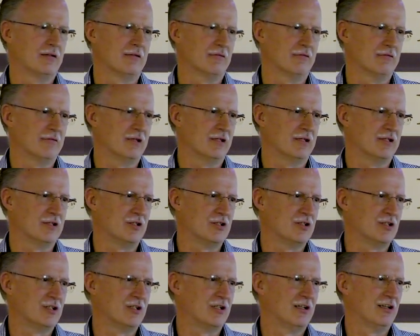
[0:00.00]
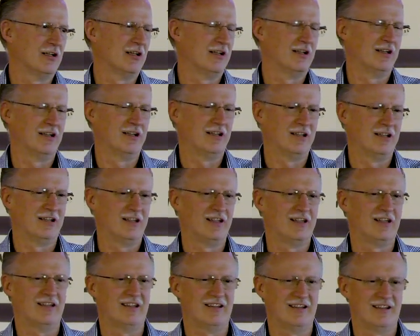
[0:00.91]
rich
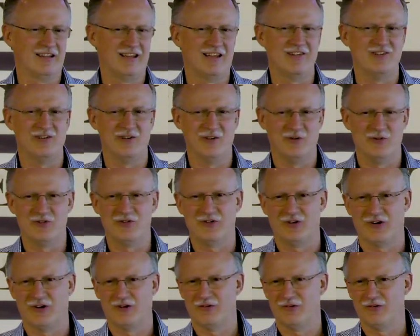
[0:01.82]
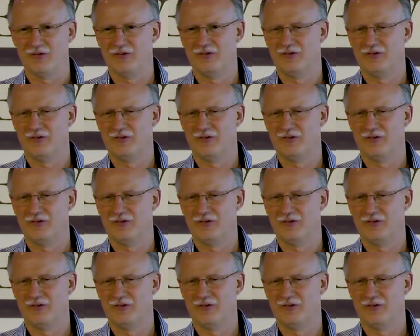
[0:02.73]
and adds no sorrow.